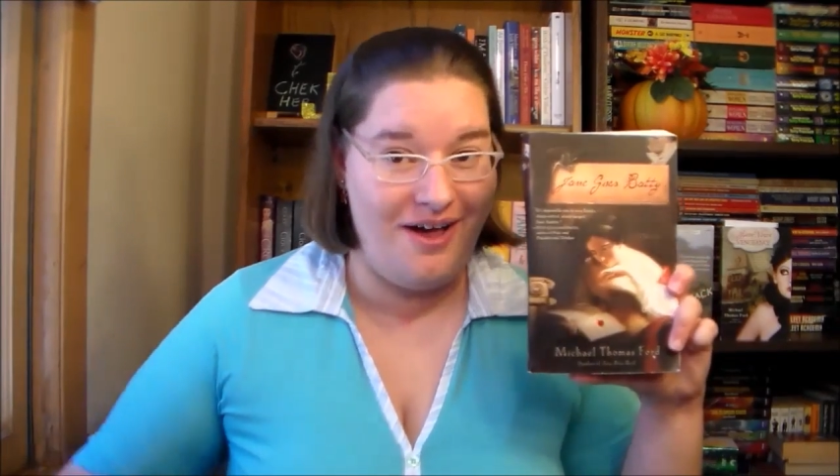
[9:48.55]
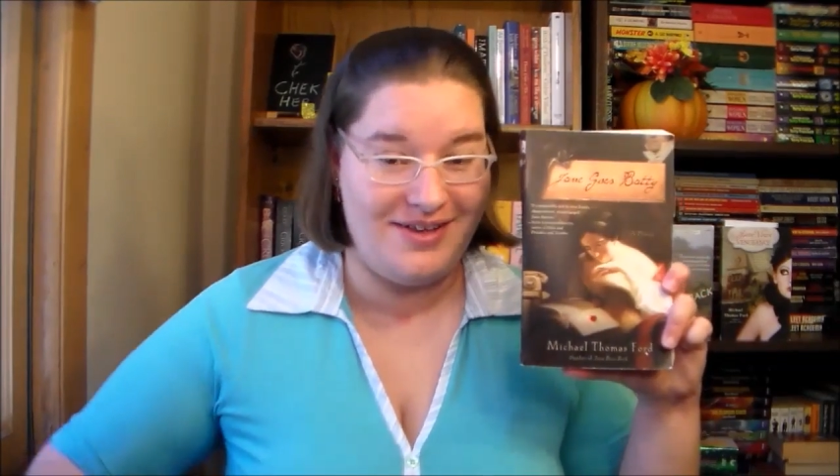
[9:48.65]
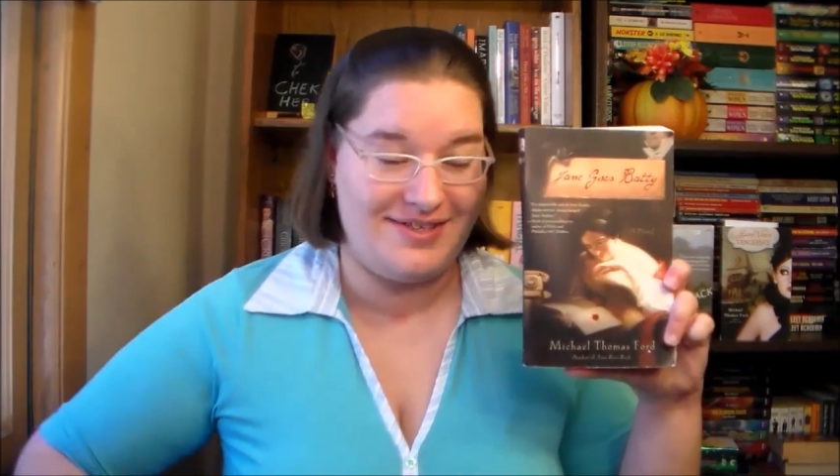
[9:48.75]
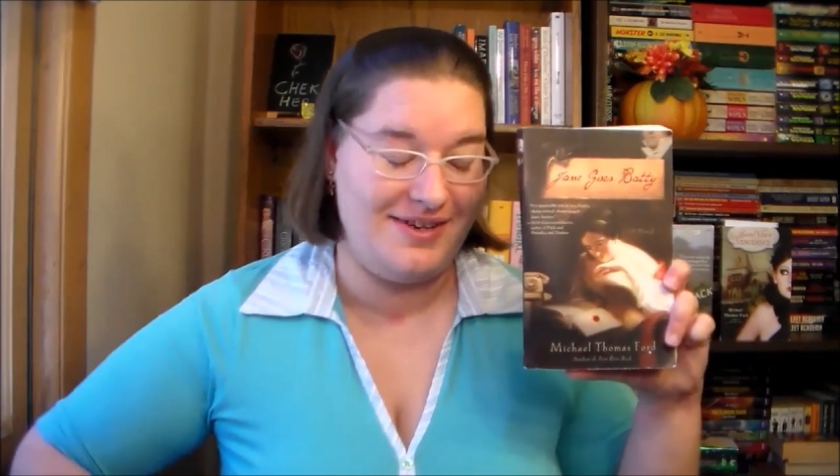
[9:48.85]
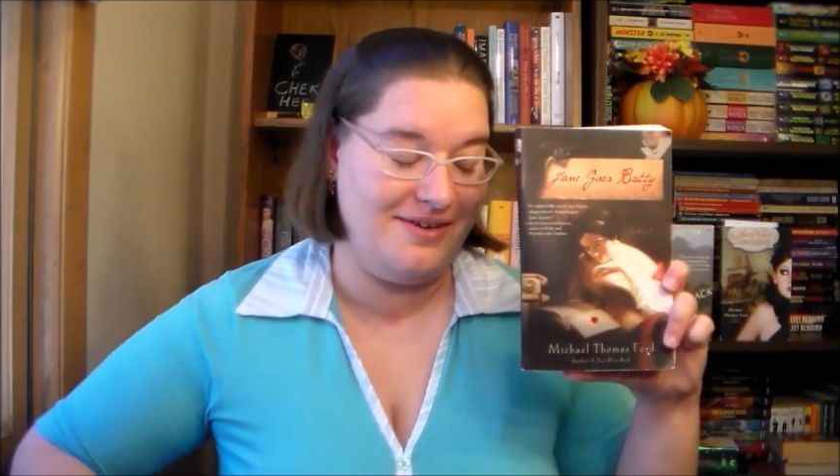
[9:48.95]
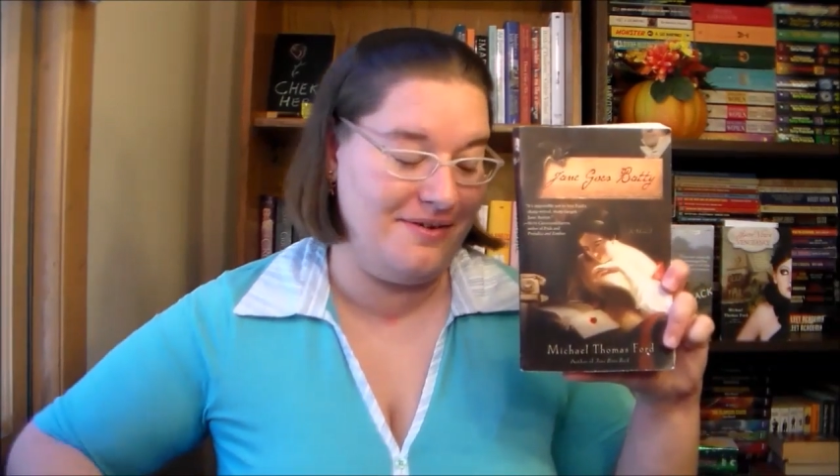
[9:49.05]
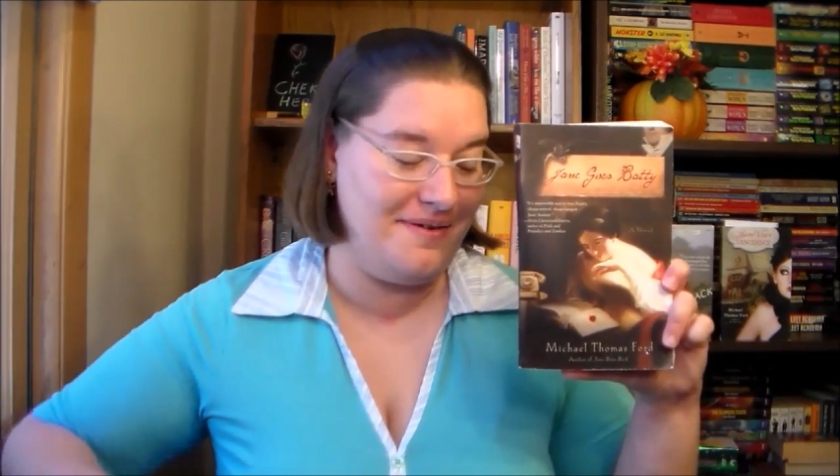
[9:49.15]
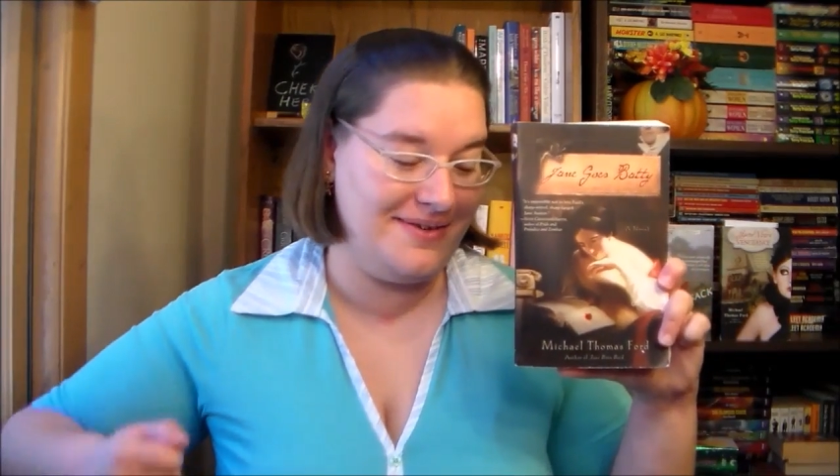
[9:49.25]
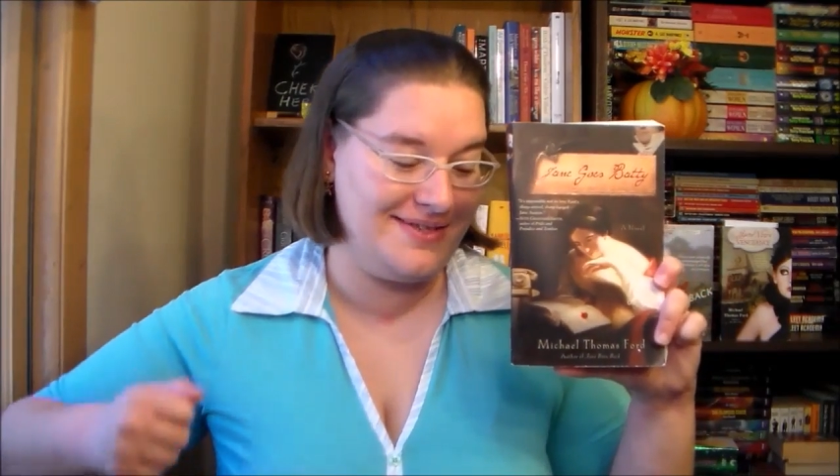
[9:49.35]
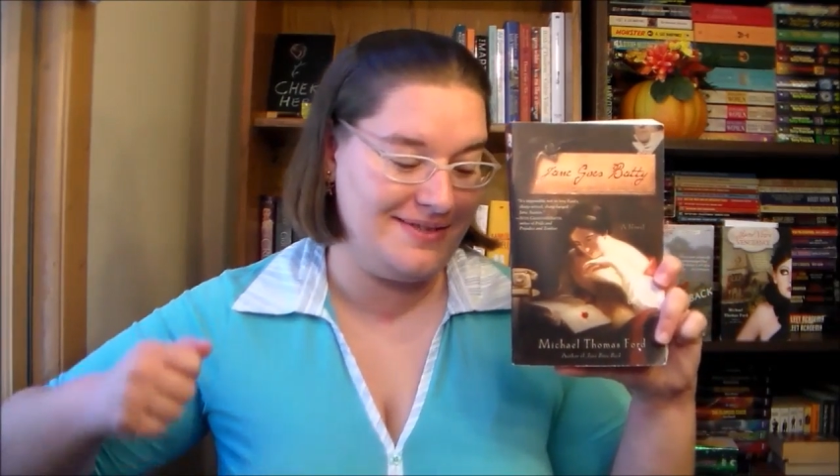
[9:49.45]

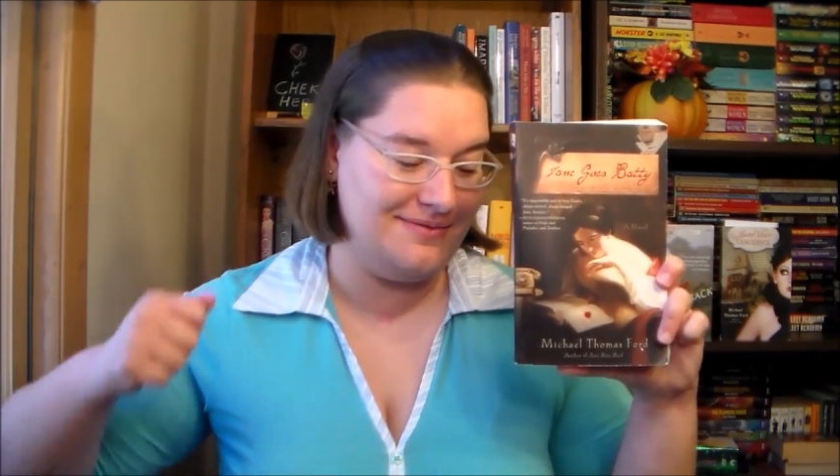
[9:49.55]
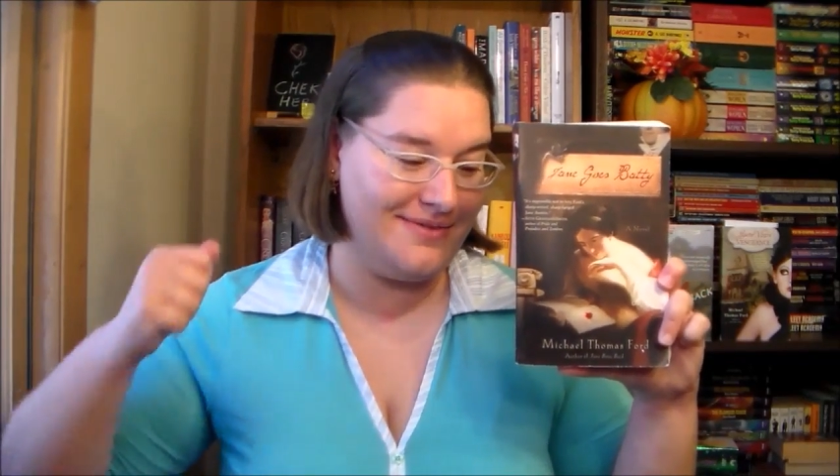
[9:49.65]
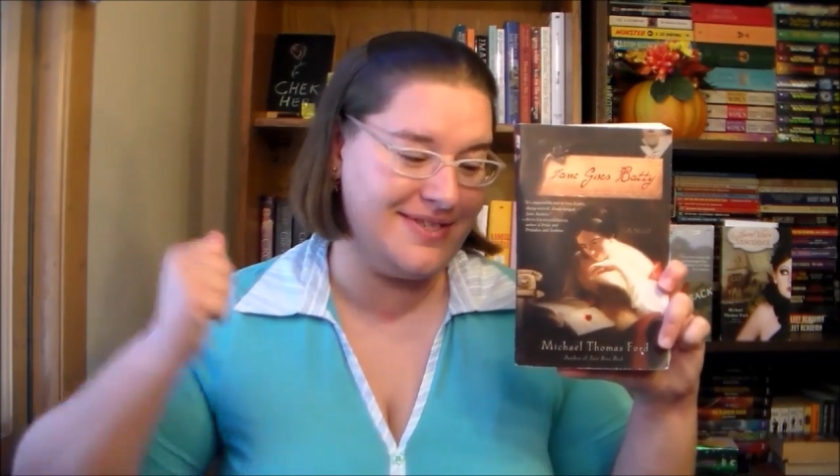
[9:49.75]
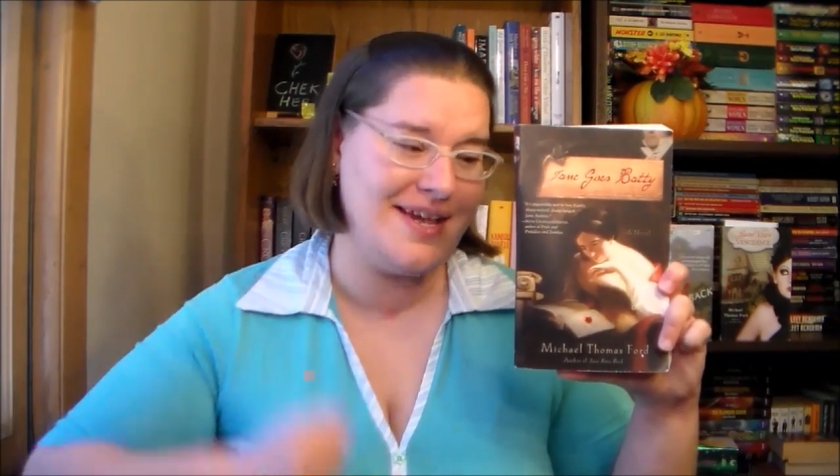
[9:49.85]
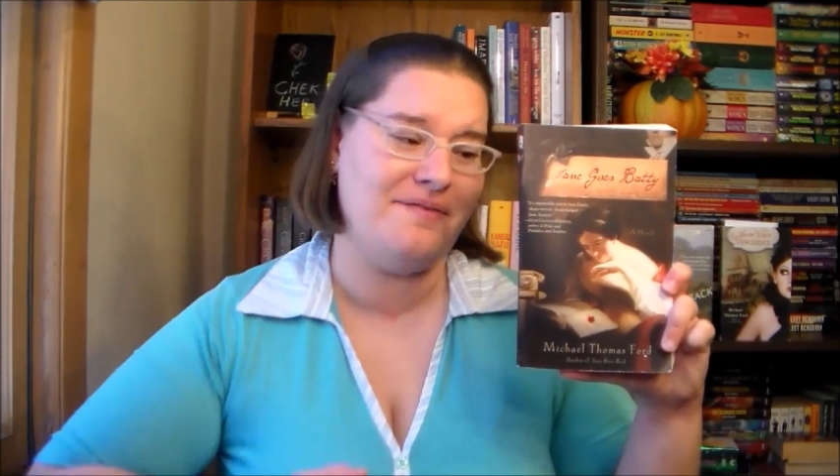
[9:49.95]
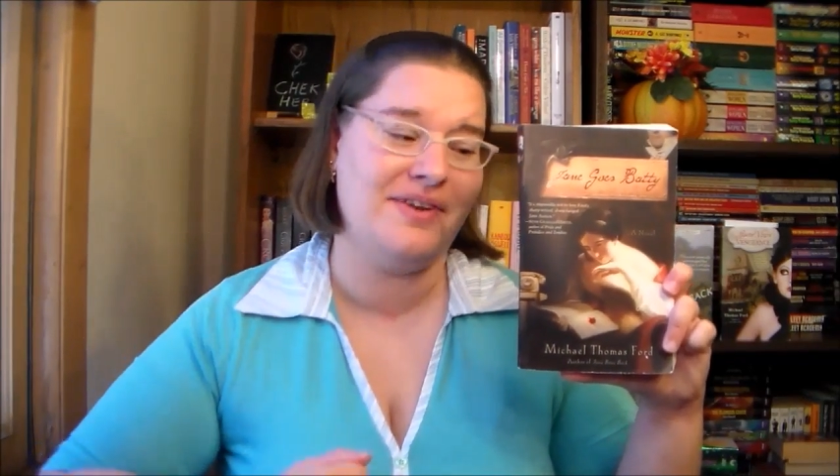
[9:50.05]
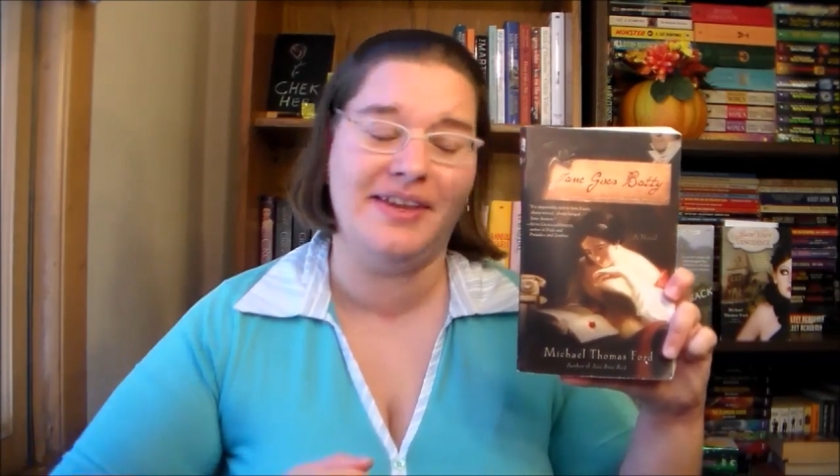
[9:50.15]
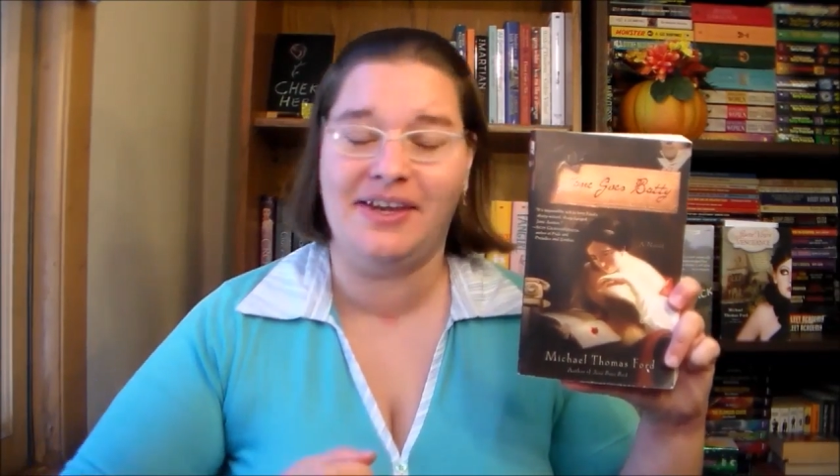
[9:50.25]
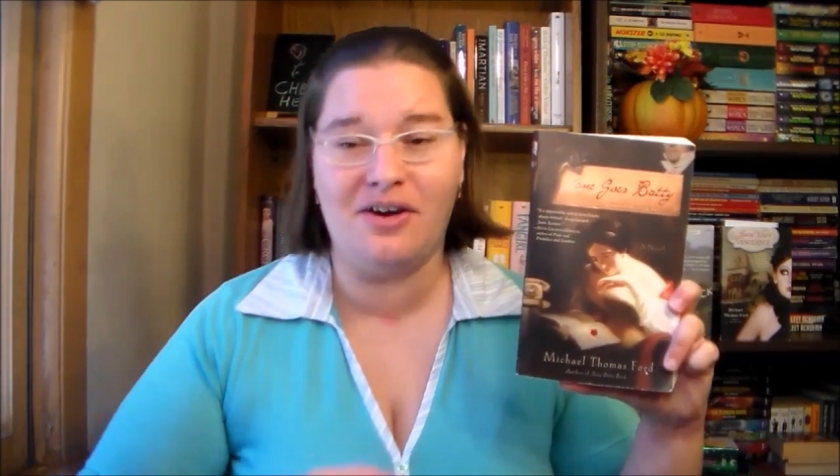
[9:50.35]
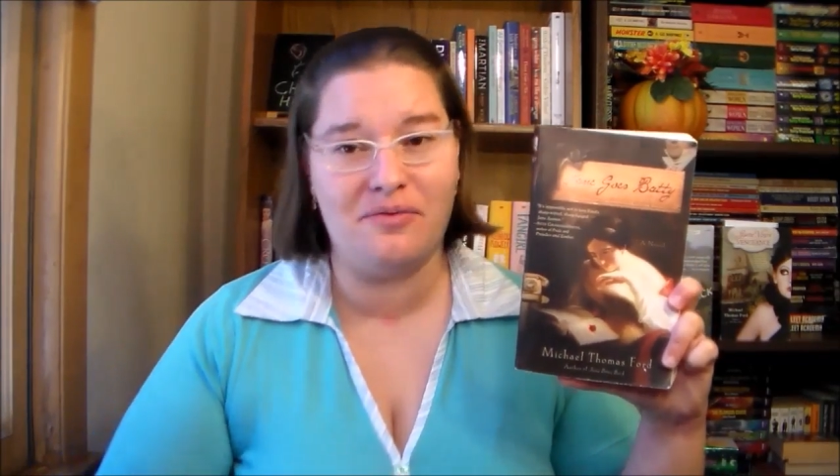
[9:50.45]
Also, so
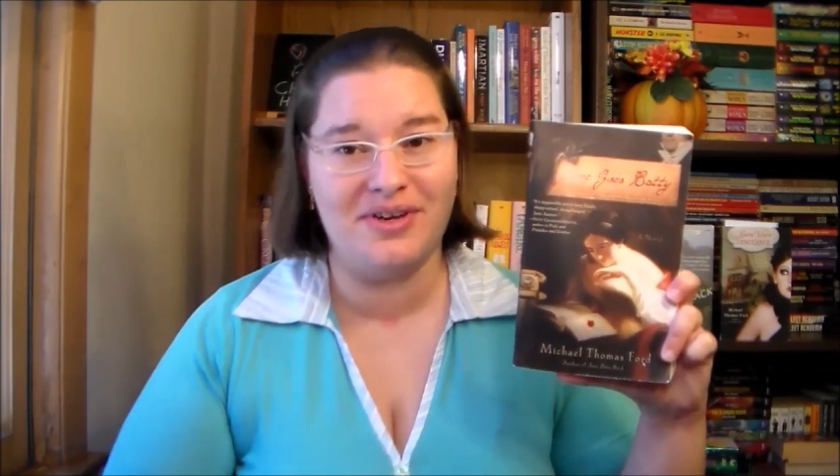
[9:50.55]
definitely go